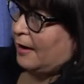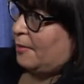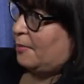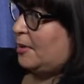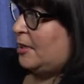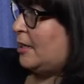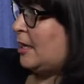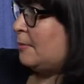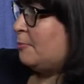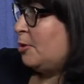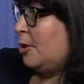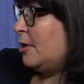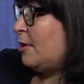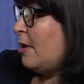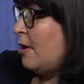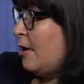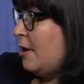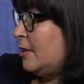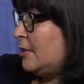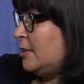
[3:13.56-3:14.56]
lot more
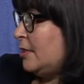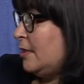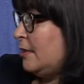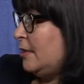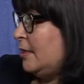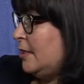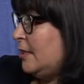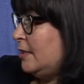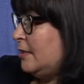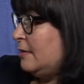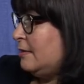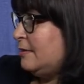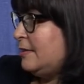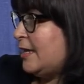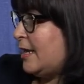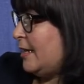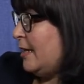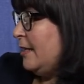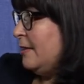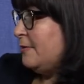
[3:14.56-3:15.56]
cars on the
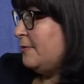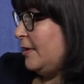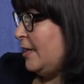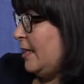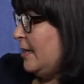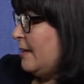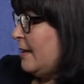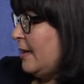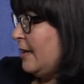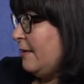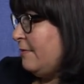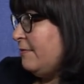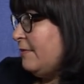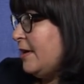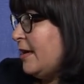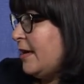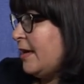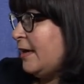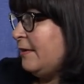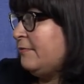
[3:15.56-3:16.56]
93 and
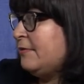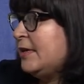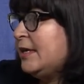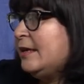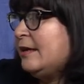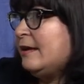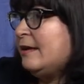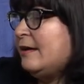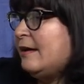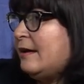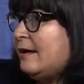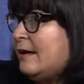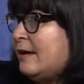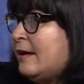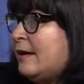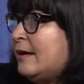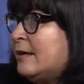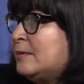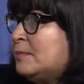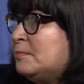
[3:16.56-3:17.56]
95.
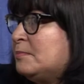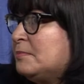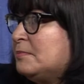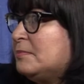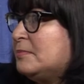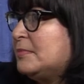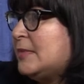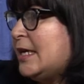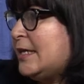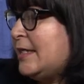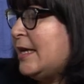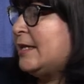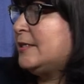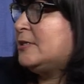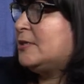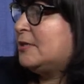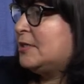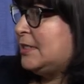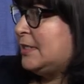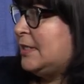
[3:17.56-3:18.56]
And that
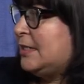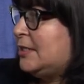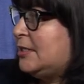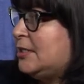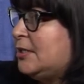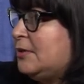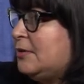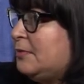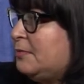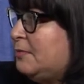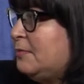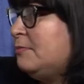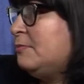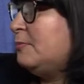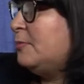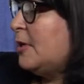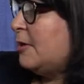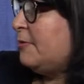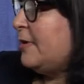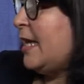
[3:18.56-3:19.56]
turns into
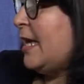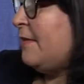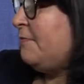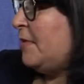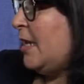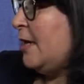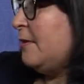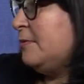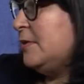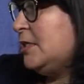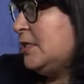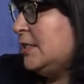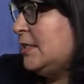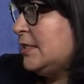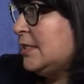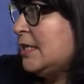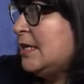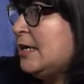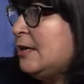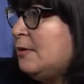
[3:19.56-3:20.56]
what we have now, which
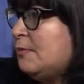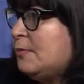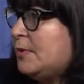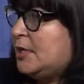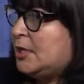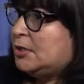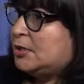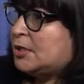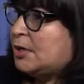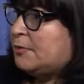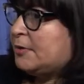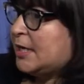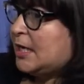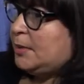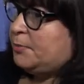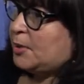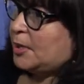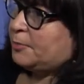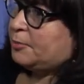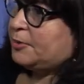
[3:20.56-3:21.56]
is when you don't
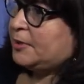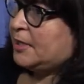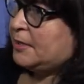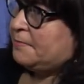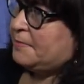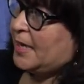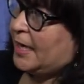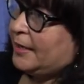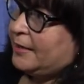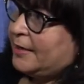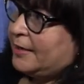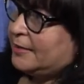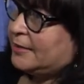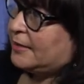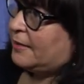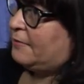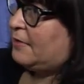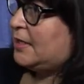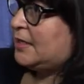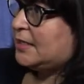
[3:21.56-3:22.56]
keep up with the maintenance
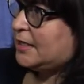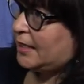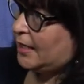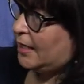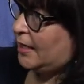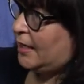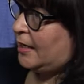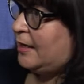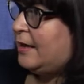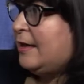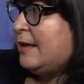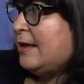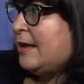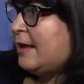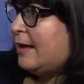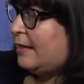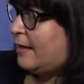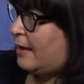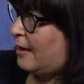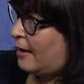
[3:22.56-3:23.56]
of the T
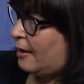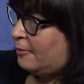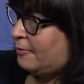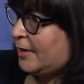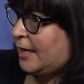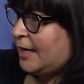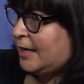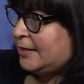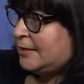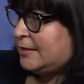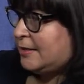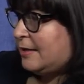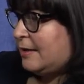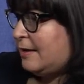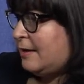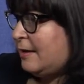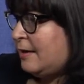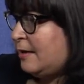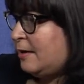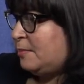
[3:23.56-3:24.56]
and the highways,
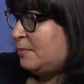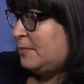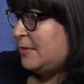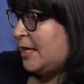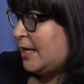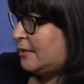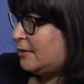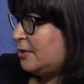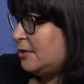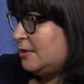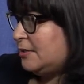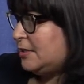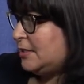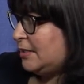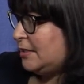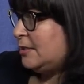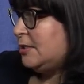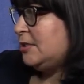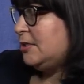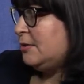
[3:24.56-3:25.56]
that turns
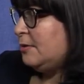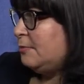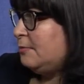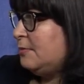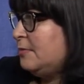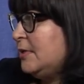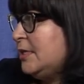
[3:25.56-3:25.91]
into